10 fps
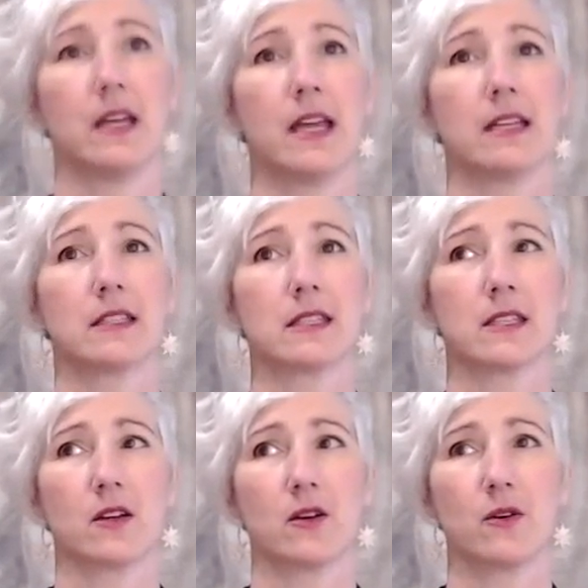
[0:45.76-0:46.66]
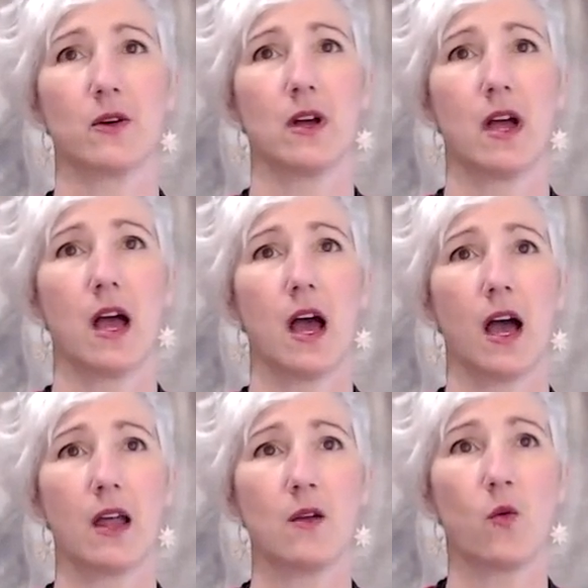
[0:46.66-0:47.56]
And so
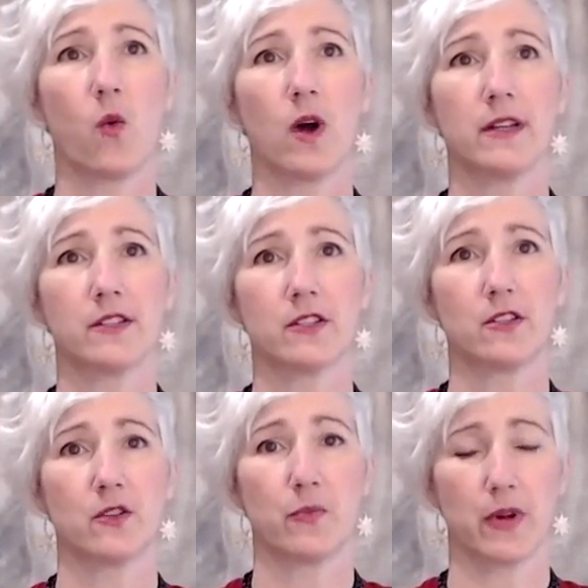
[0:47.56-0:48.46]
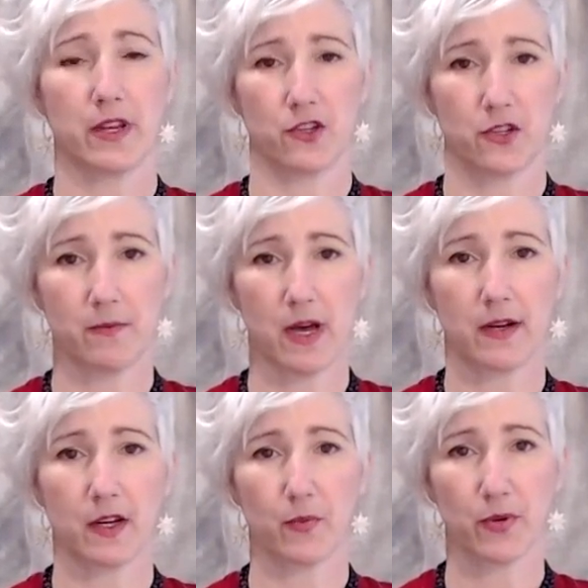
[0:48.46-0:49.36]
I want to bring a
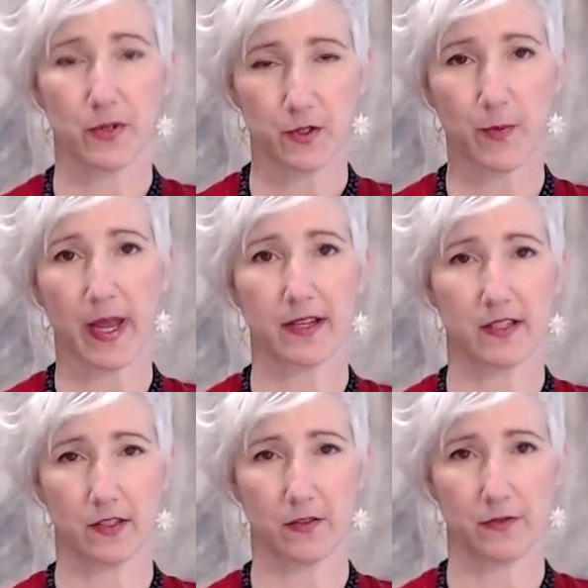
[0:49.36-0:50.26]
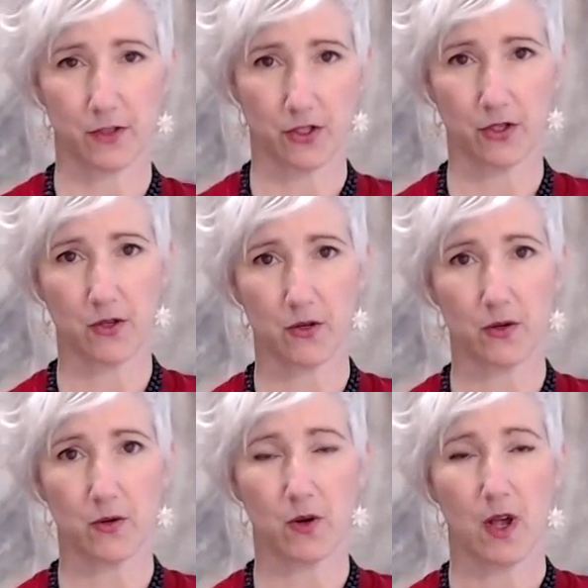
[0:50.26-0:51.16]
shamanic perspective
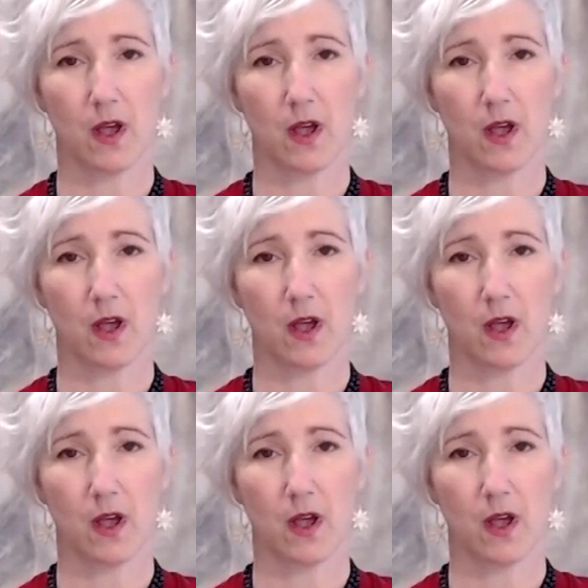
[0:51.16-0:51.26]
to